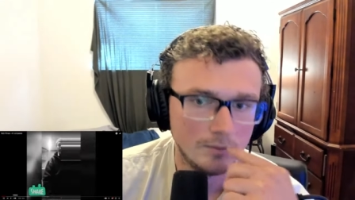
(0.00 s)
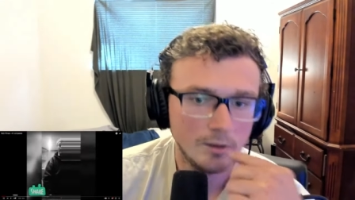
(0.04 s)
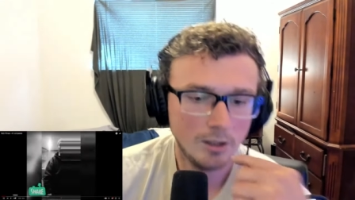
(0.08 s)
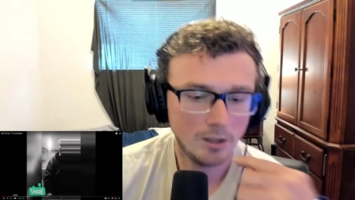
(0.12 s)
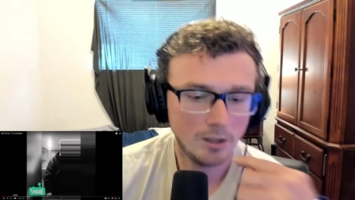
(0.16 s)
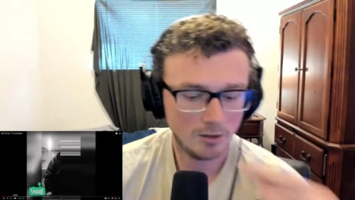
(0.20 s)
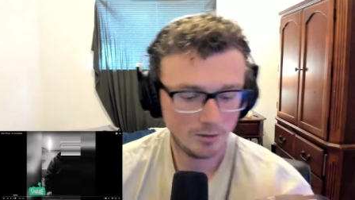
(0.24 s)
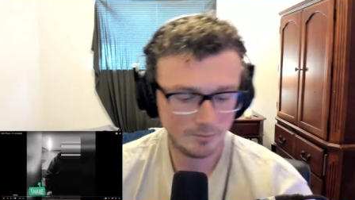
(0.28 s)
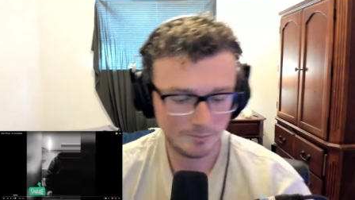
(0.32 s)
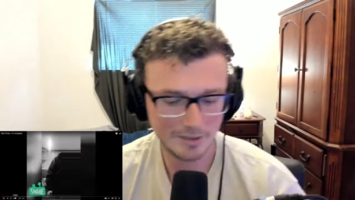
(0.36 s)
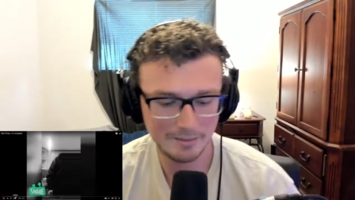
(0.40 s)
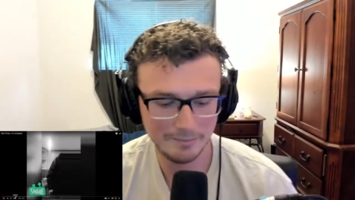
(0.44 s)

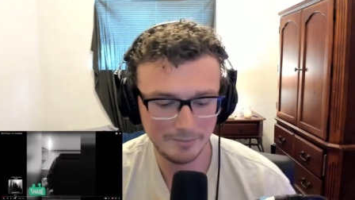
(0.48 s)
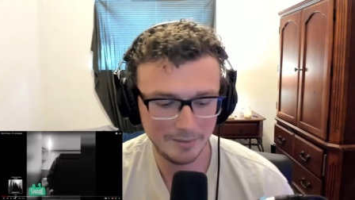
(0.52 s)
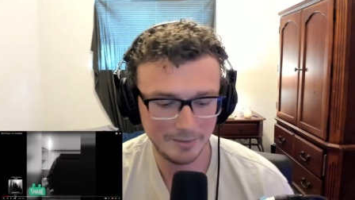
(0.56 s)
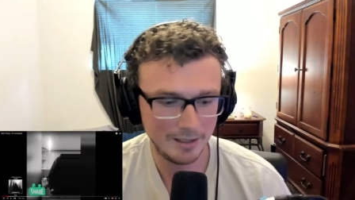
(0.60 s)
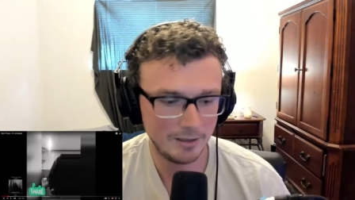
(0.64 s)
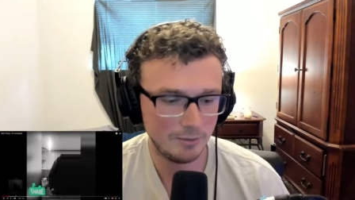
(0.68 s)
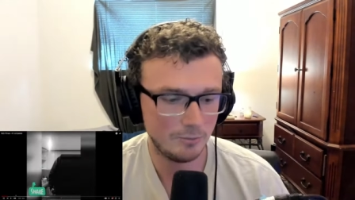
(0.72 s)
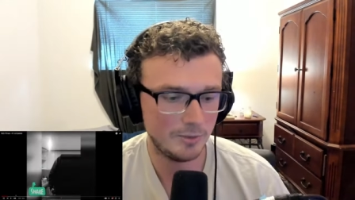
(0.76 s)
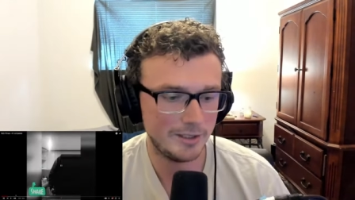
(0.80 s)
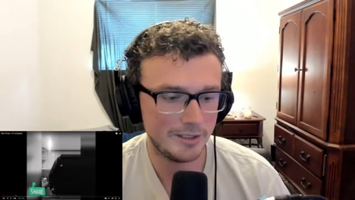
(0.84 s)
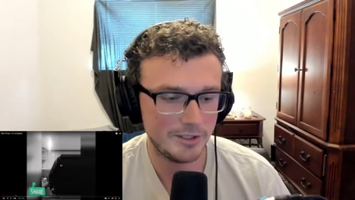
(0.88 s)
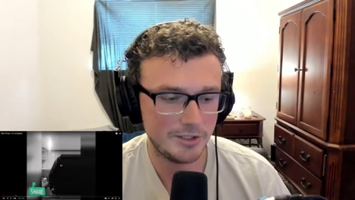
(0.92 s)
Oh, my
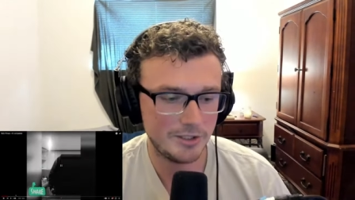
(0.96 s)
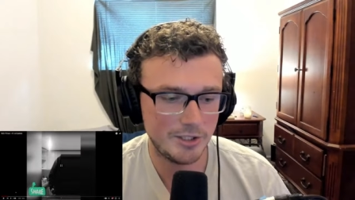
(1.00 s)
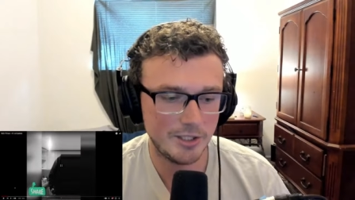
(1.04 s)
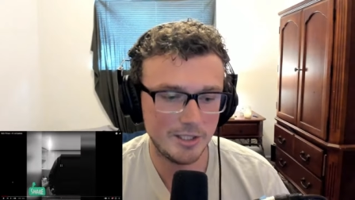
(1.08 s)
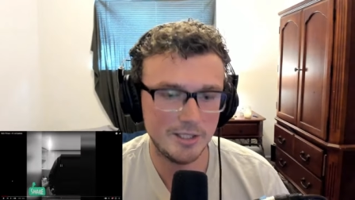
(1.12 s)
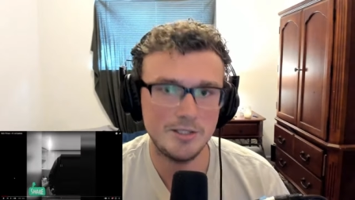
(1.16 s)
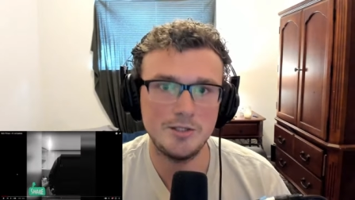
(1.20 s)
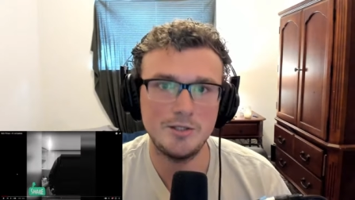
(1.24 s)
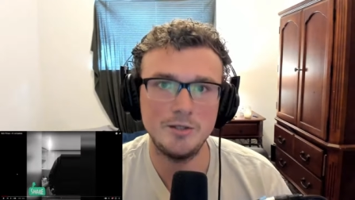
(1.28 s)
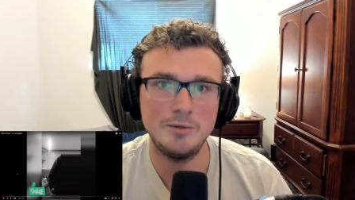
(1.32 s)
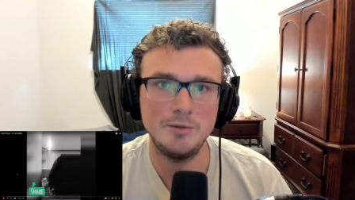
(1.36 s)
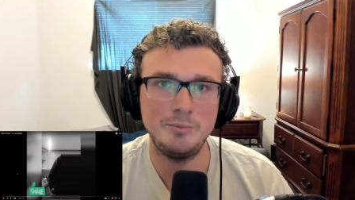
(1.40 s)
man went
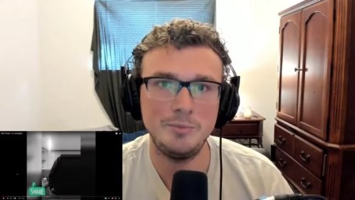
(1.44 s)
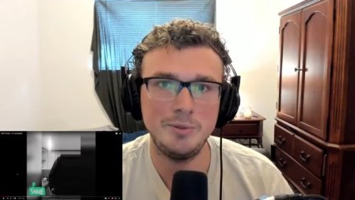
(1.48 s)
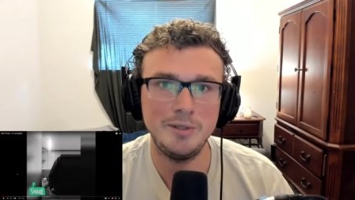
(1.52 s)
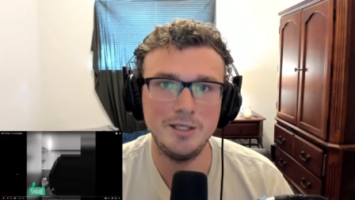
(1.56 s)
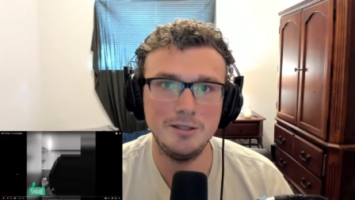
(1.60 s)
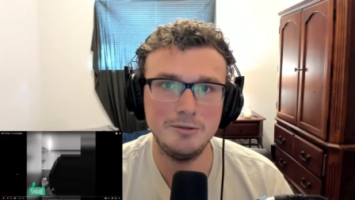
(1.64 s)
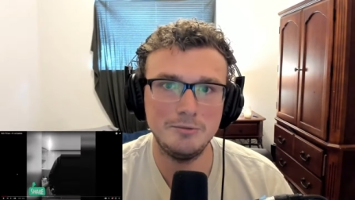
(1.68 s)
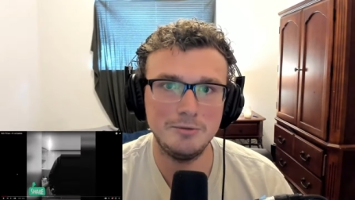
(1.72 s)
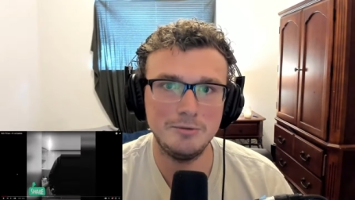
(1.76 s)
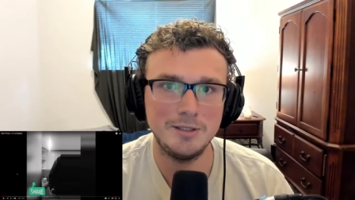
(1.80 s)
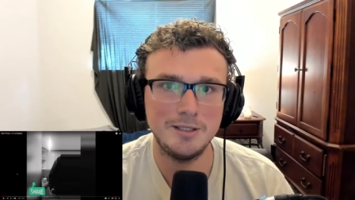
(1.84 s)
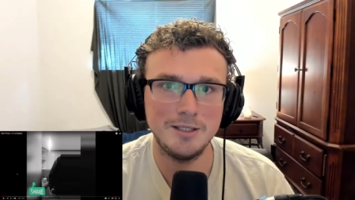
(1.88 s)
Chester
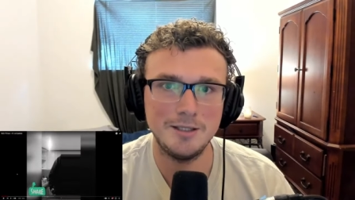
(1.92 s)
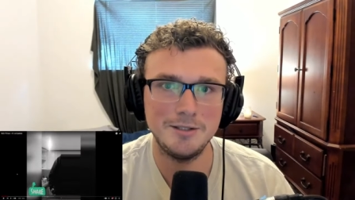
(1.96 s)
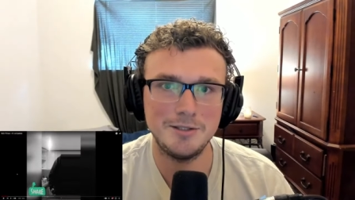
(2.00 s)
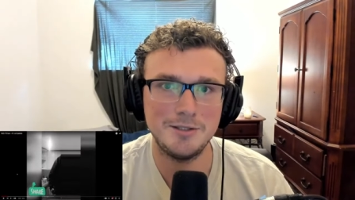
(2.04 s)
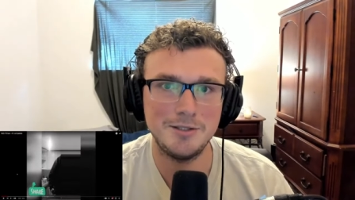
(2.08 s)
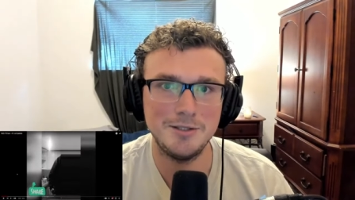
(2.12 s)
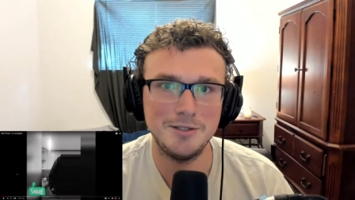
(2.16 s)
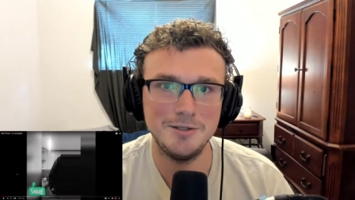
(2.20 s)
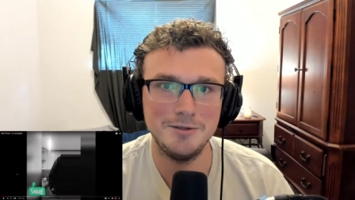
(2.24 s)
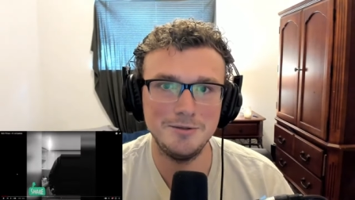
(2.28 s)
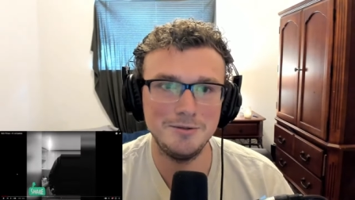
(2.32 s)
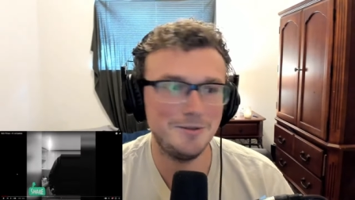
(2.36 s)
P with it
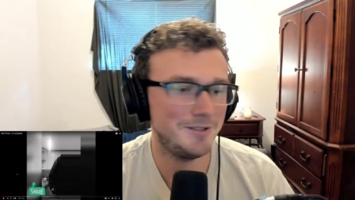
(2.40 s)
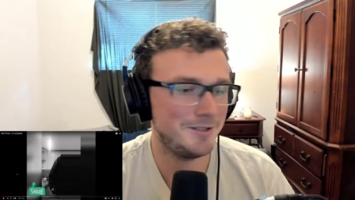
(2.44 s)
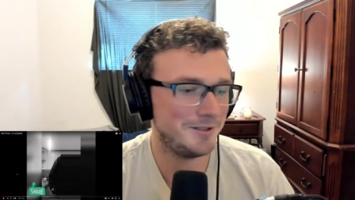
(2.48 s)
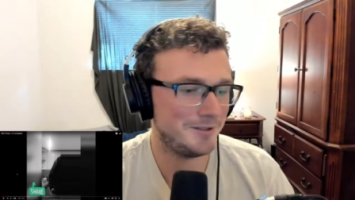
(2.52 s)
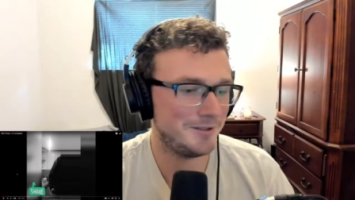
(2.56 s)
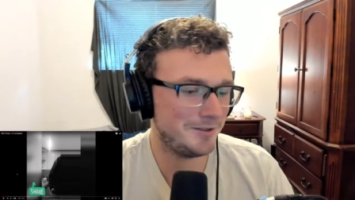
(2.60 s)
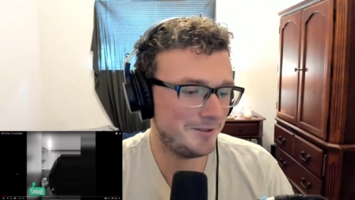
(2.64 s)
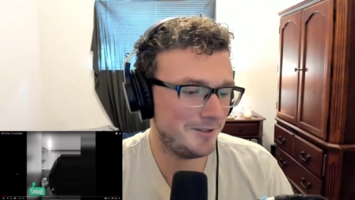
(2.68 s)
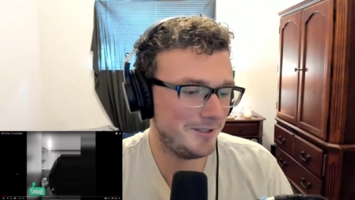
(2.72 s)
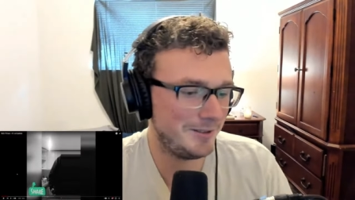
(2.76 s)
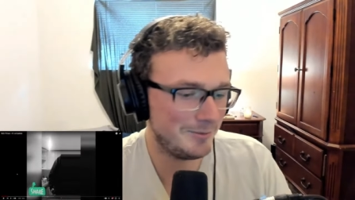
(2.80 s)
too, dude.